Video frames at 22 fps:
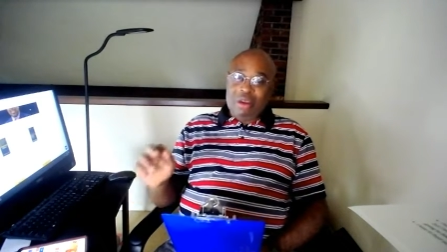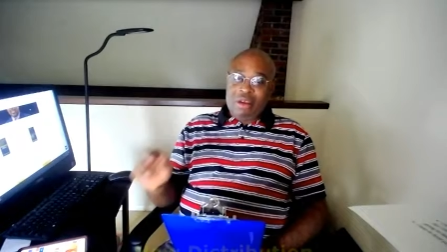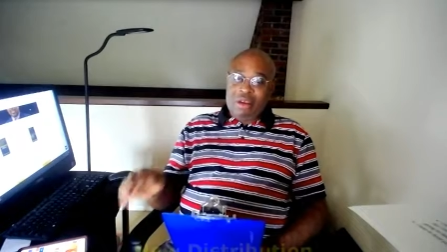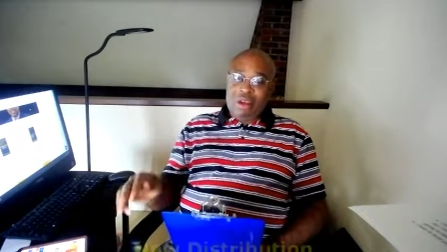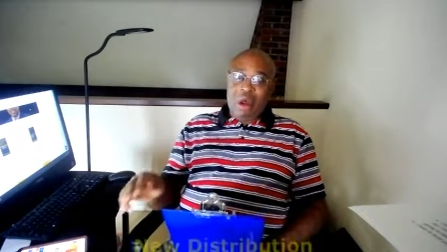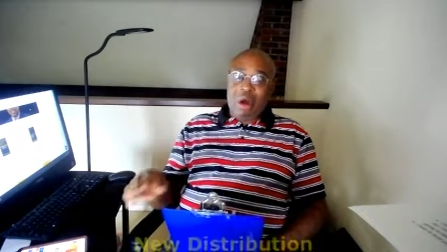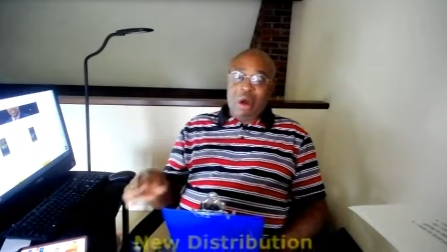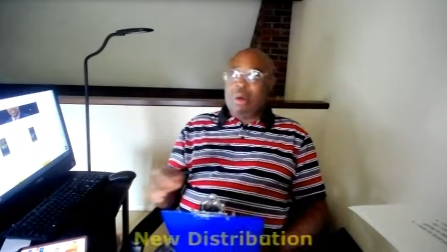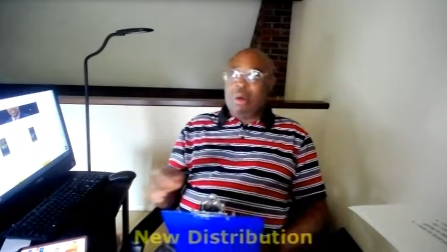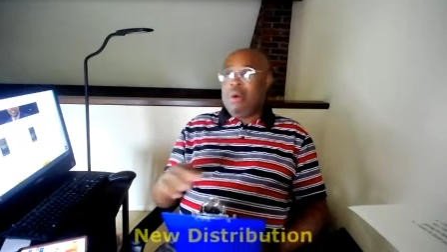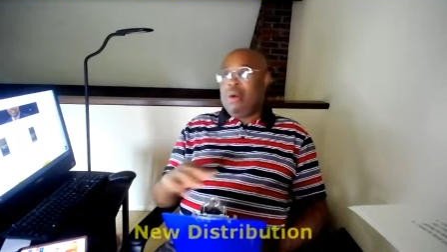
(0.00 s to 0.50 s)

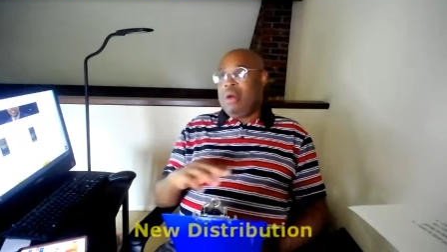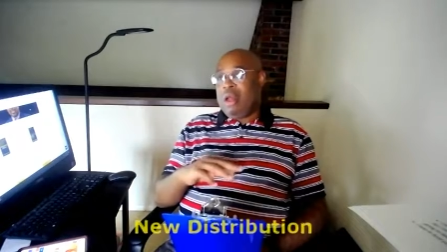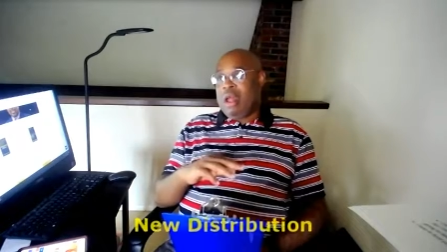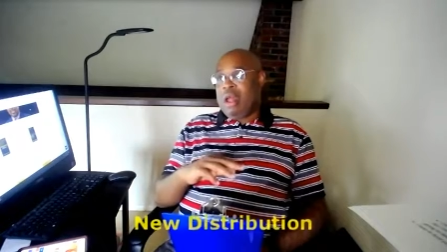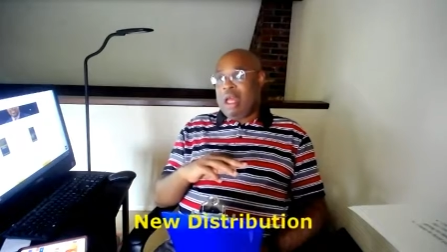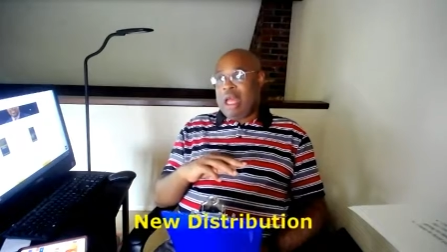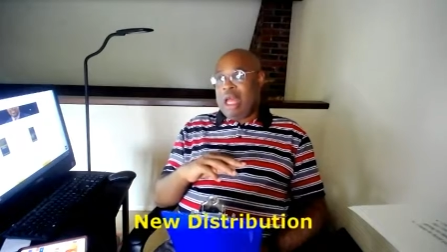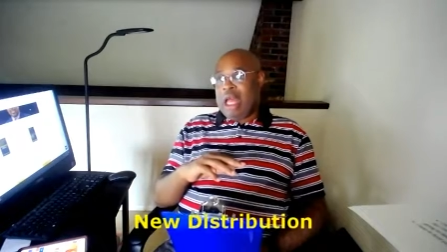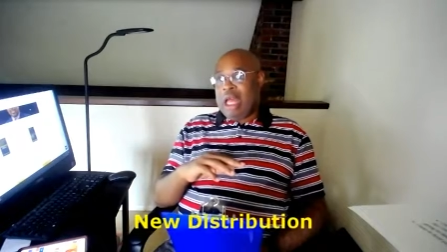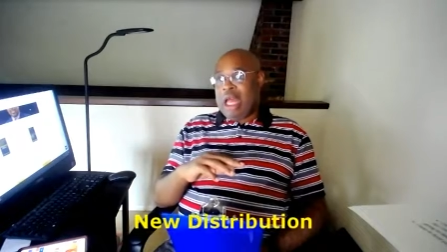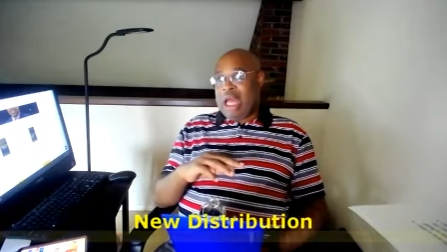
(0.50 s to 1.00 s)
So,
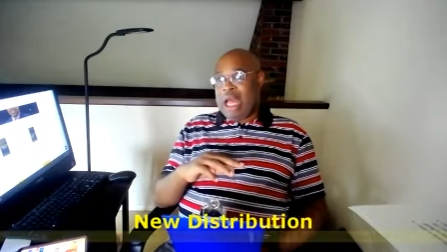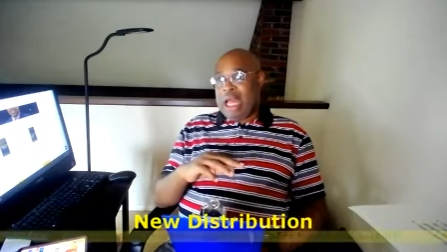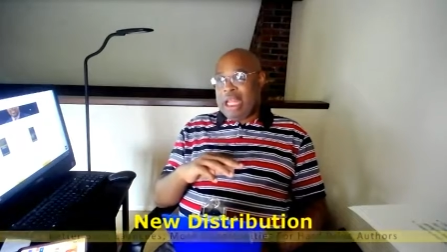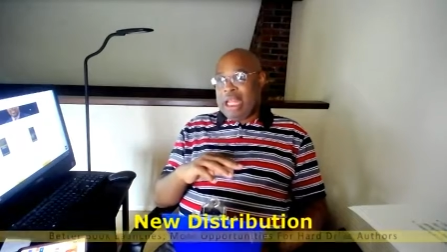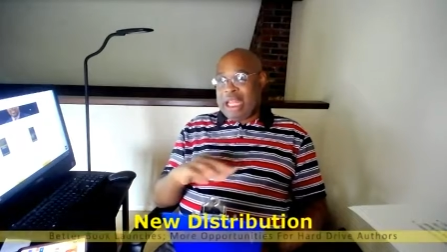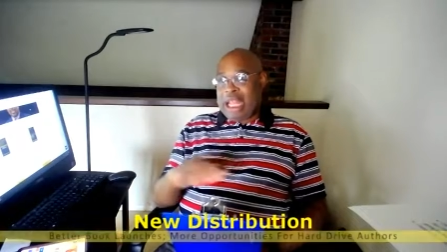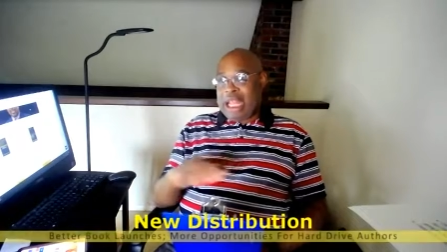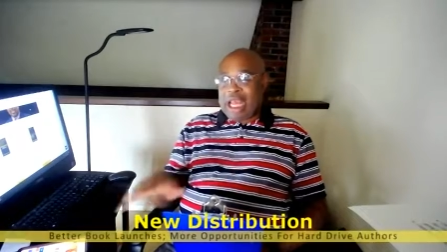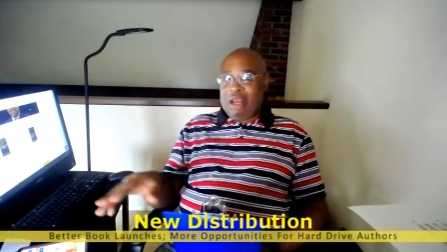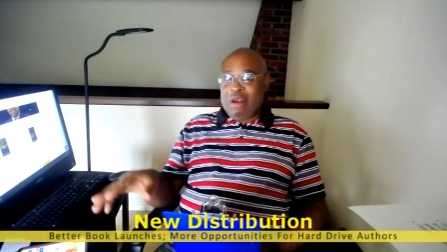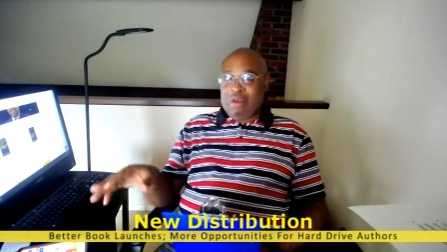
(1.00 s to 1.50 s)
I
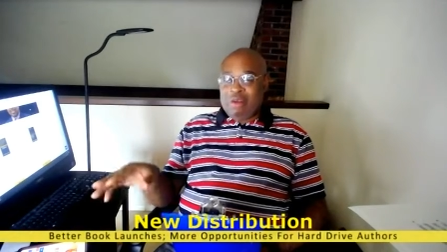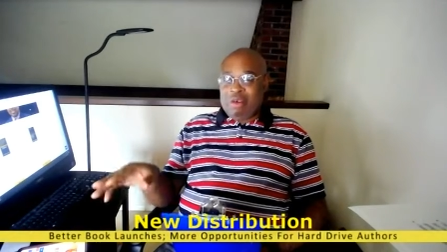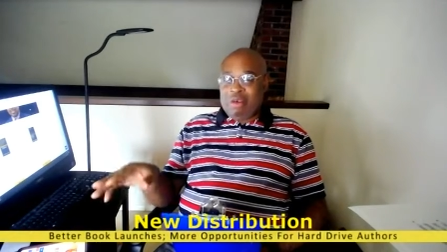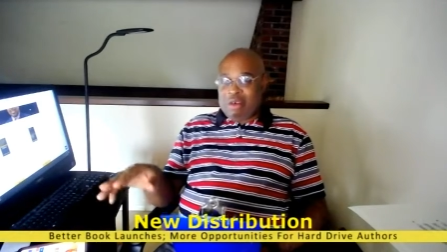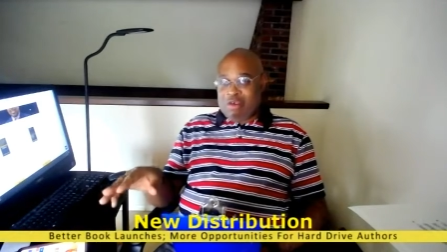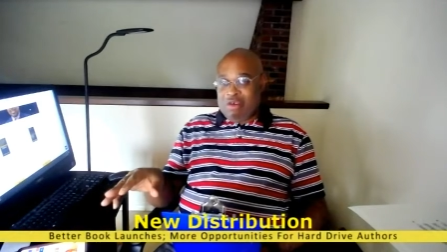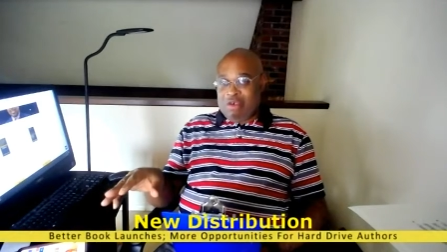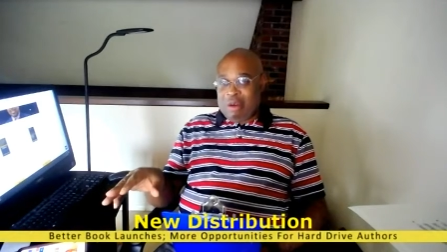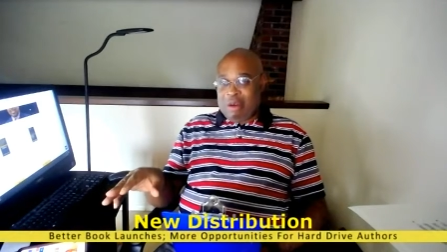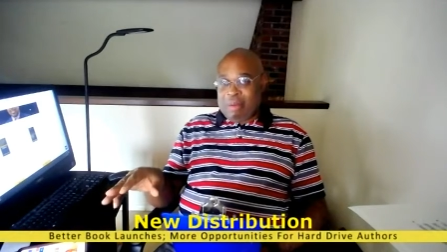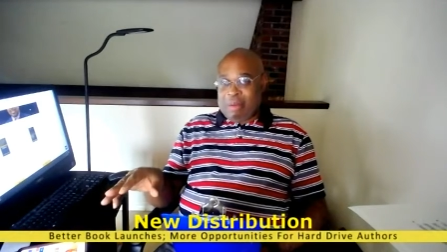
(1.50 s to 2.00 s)
got a new
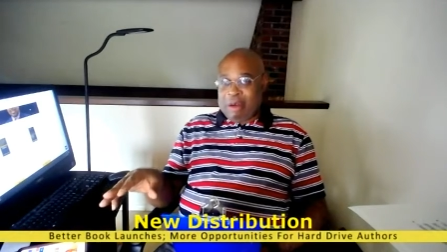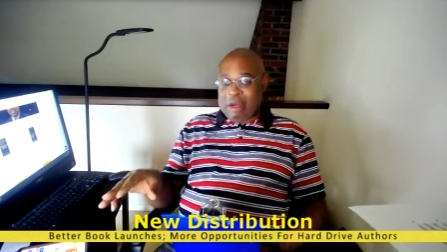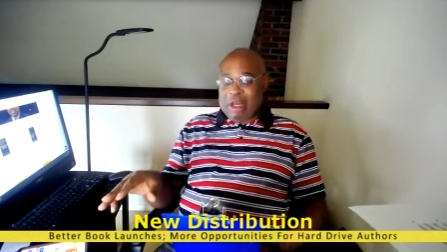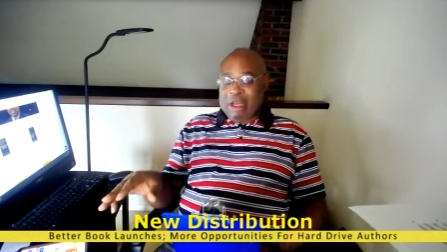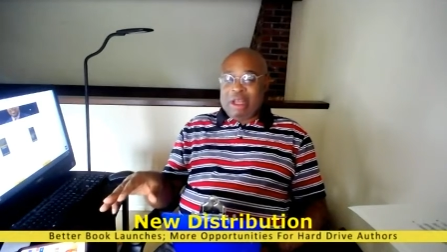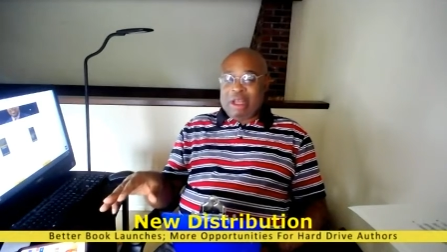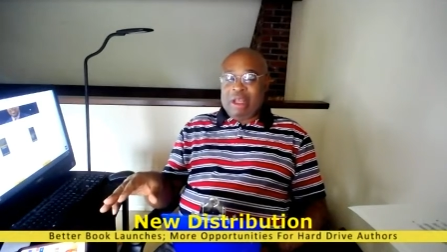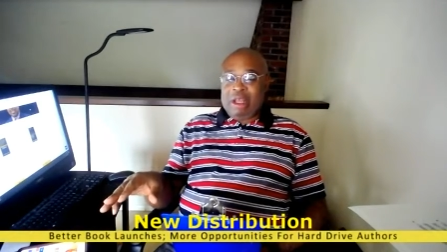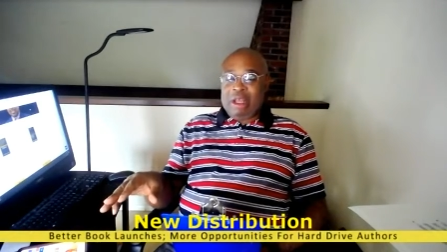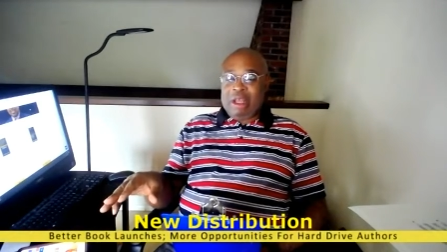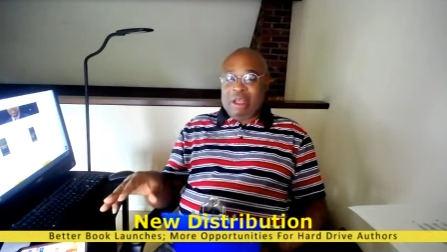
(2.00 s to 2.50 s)

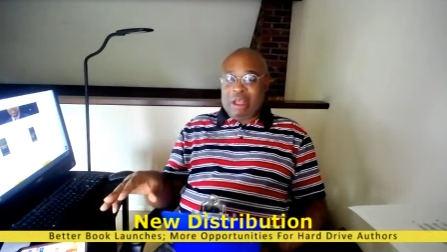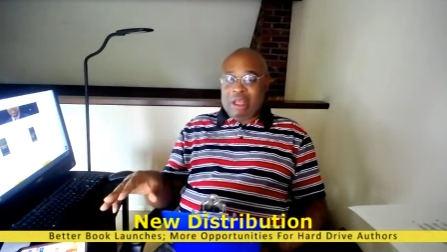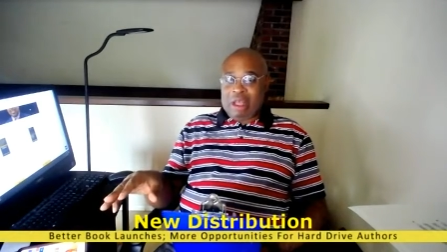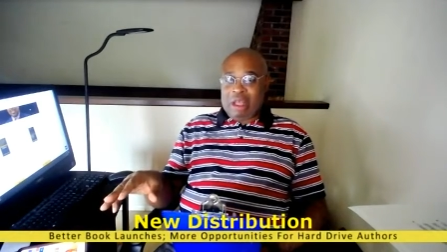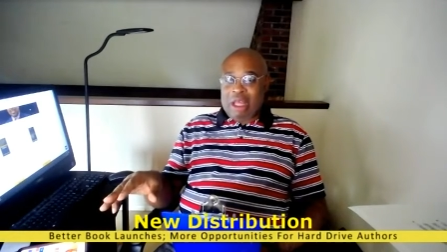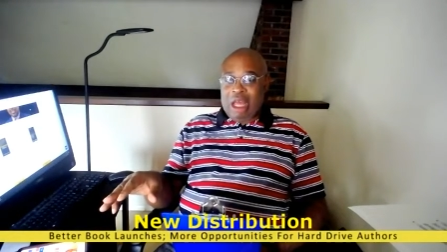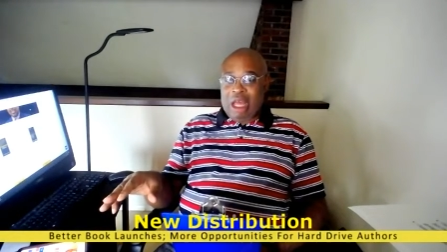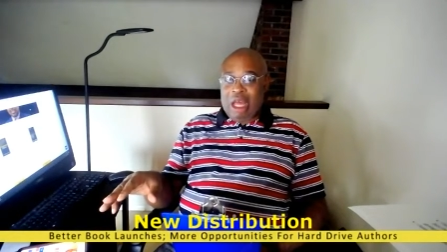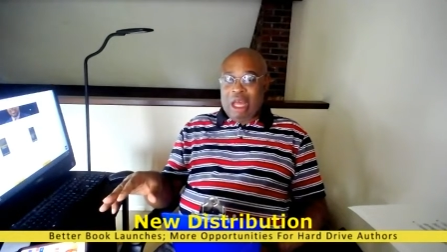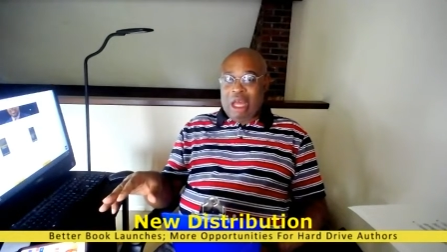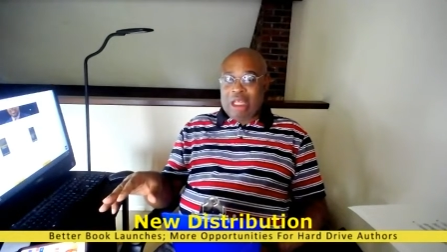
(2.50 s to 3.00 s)
distributing
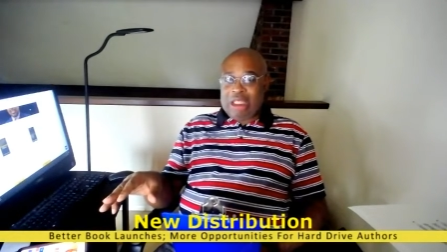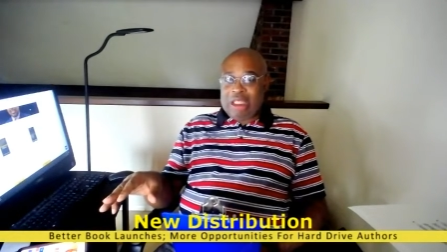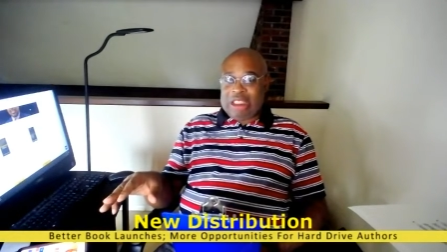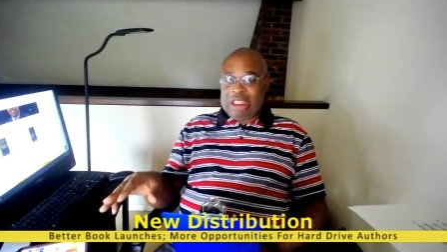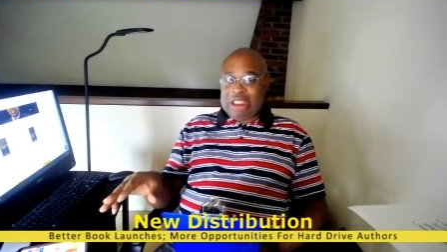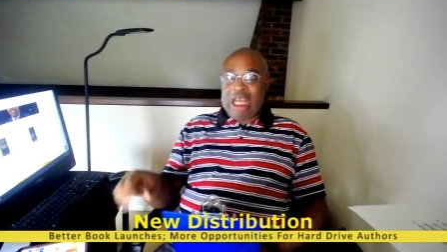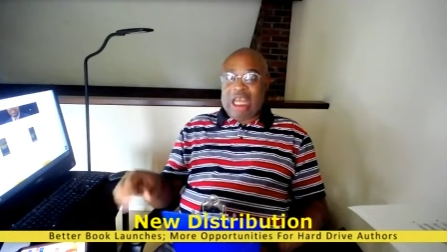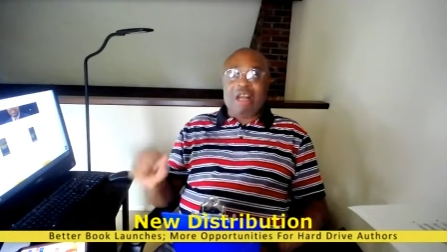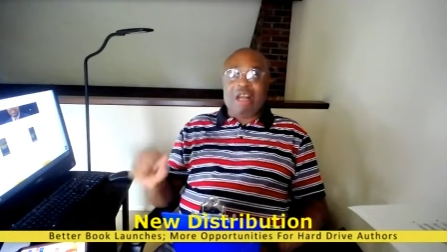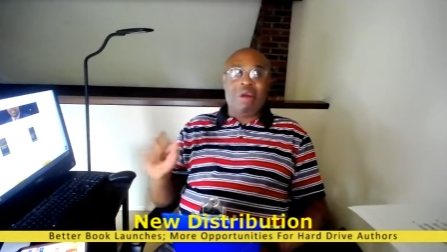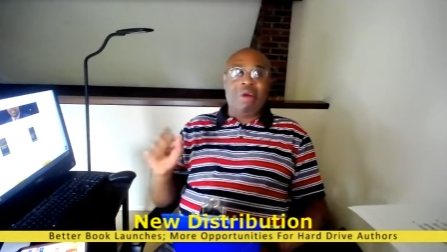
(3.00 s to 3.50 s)
uh,
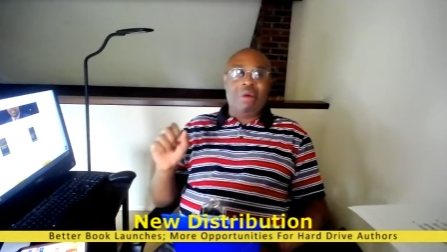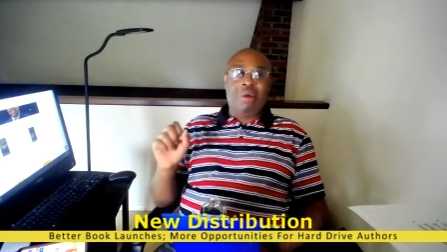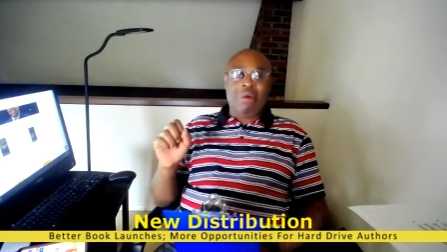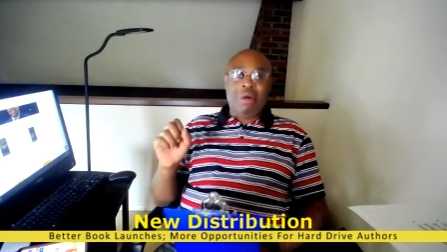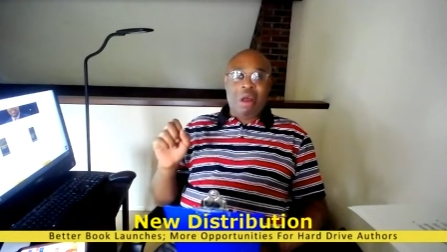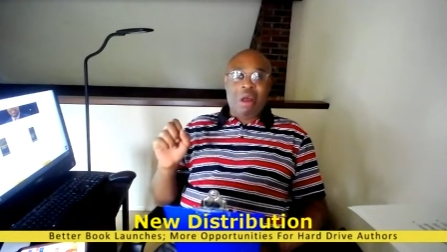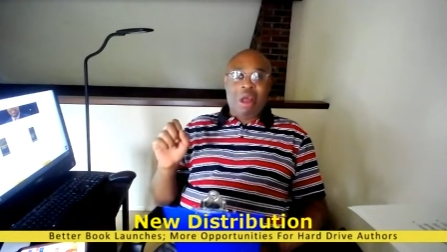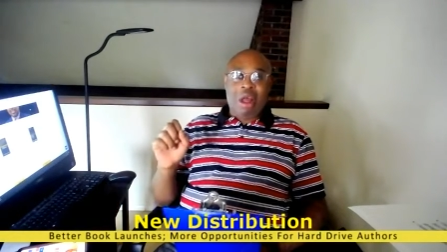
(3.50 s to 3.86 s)
channel.